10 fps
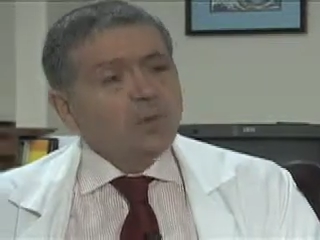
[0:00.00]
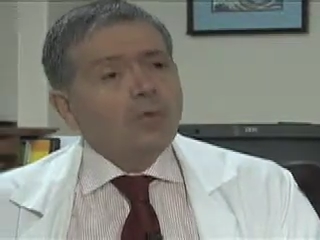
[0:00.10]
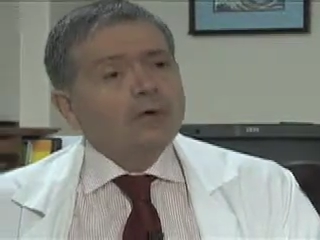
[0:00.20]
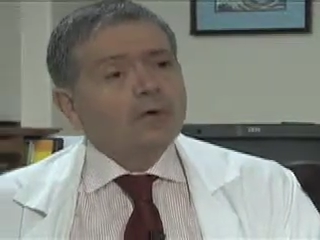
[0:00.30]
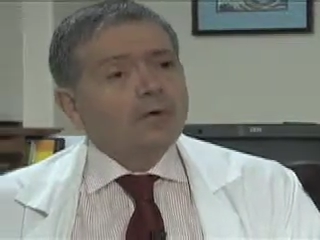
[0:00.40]

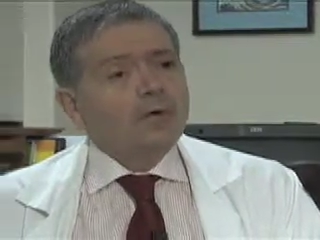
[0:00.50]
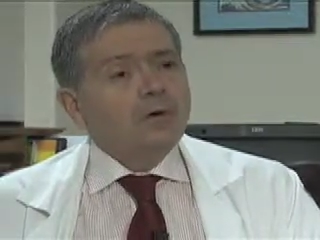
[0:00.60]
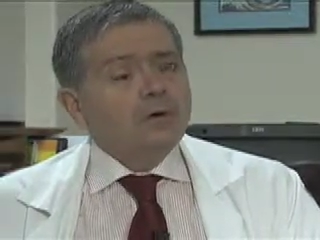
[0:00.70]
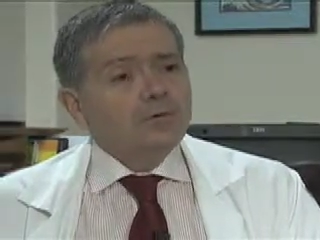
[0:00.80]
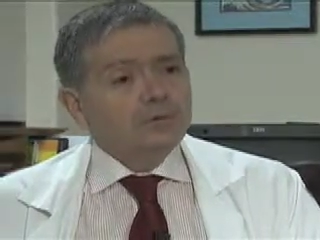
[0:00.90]
When you
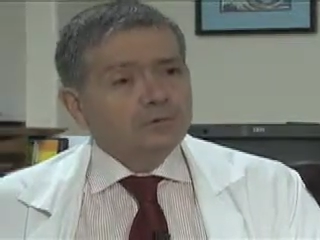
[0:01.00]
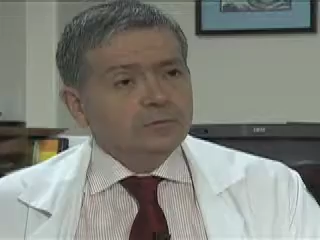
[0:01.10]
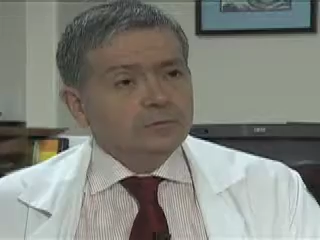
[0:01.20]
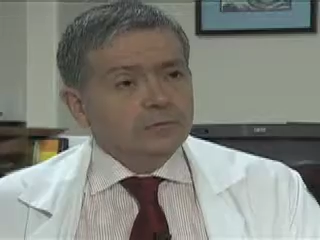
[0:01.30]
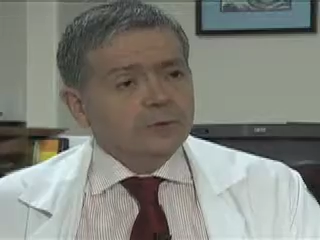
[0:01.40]
go
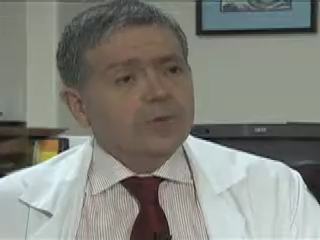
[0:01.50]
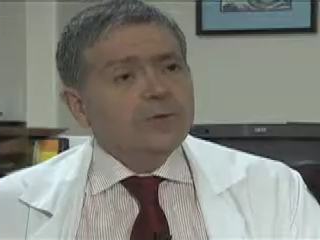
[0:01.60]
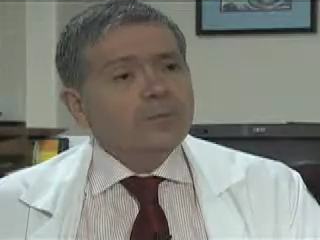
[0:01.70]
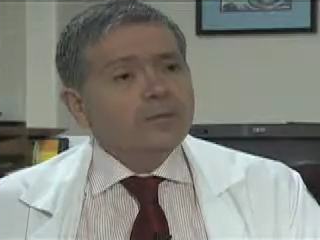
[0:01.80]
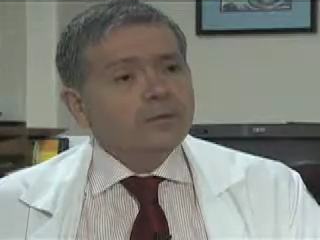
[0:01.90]
to
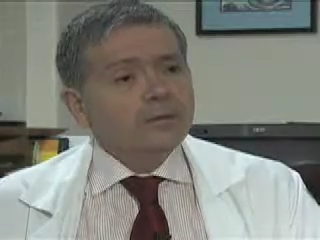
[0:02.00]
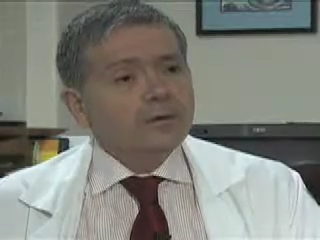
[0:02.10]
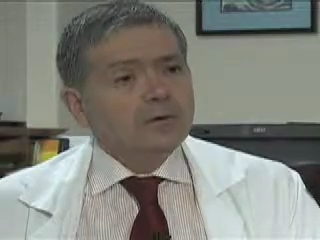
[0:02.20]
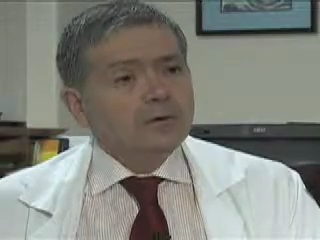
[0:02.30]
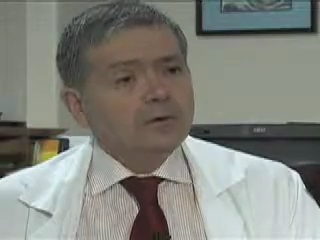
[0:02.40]
Europe, when you
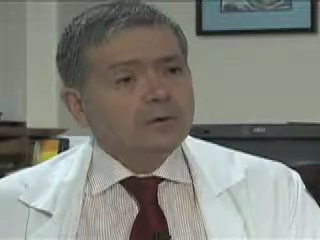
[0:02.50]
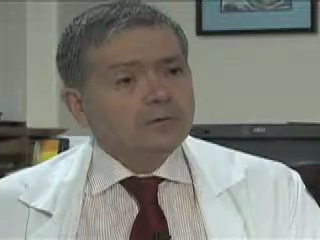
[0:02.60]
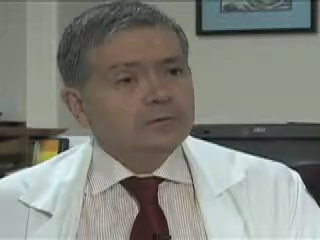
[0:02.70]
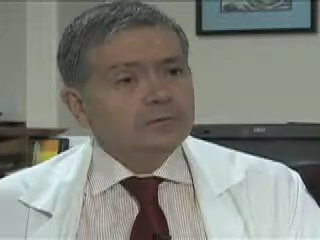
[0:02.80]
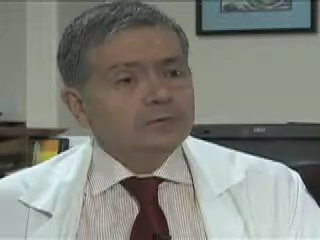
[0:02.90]
go
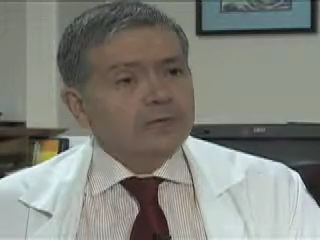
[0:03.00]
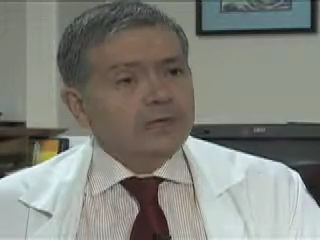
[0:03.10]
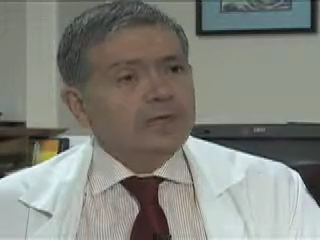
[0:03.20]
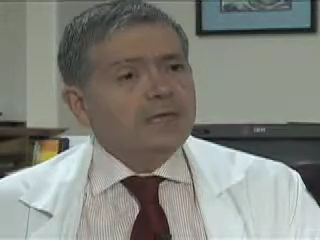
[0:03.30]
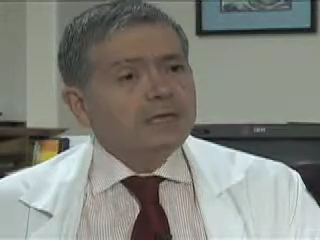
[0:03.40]
to
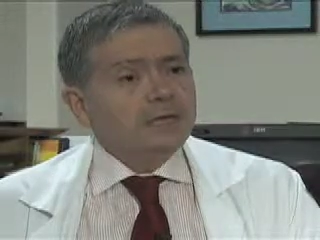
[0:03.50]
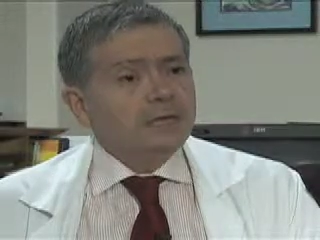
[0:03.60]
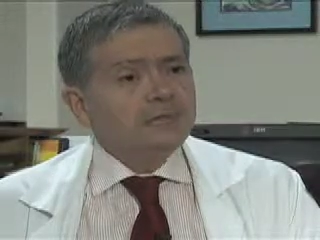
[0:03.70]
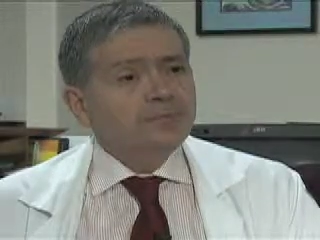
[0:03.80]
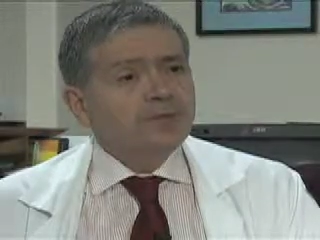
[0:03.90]

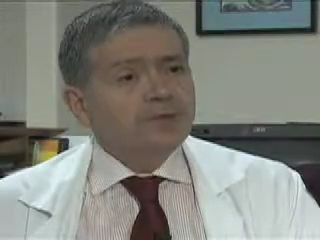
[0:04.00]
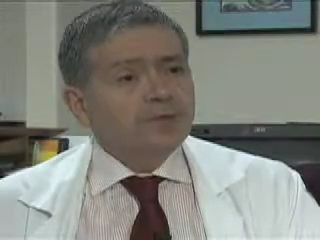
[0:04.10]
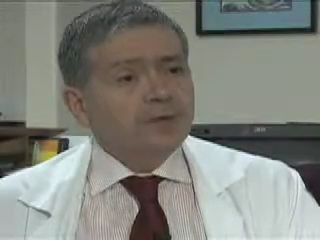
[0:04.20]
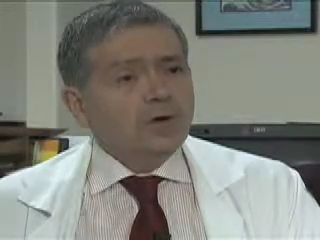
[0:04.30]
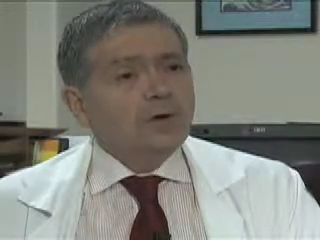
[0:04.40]
Asia,
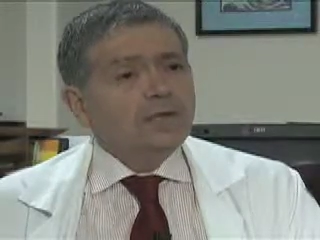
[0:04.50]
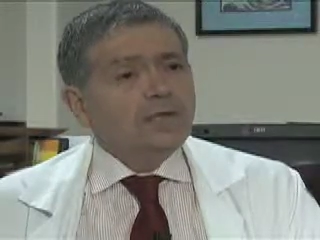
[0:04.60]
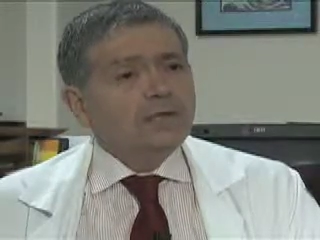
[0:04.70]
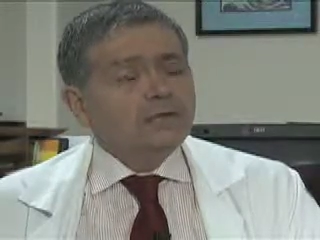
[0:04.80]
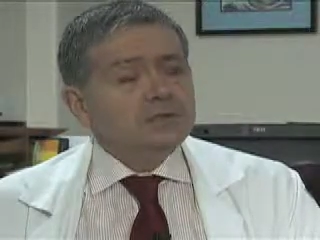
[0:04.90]

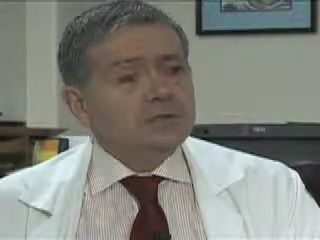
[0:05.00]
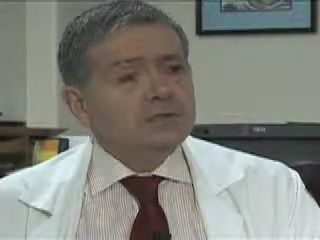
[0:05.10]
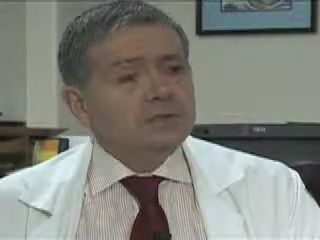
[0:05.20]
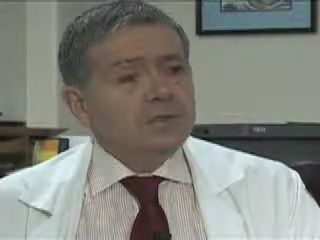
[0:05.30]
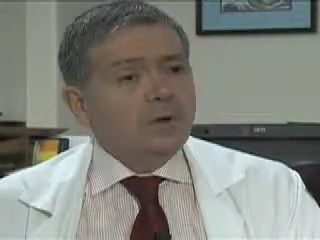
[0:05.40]
cardiologists
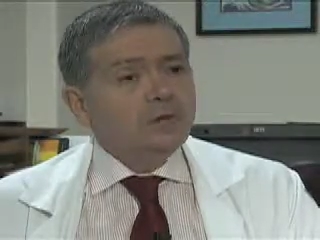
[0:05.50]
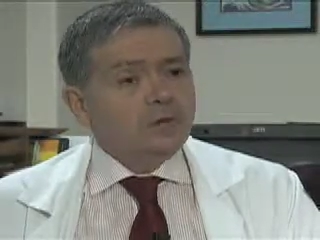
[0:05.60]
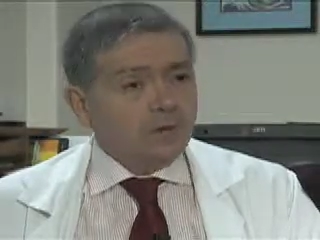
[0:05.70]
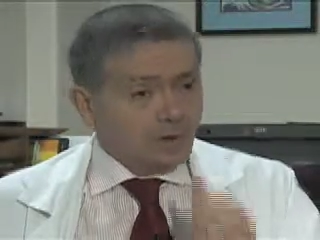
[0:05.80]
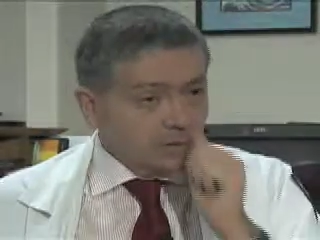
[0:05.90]
there for the
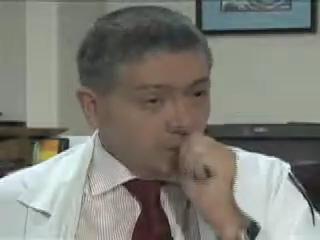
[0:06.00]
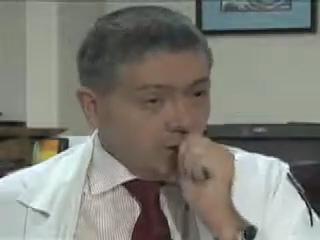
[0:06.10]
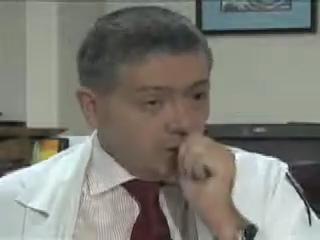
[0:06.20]
most part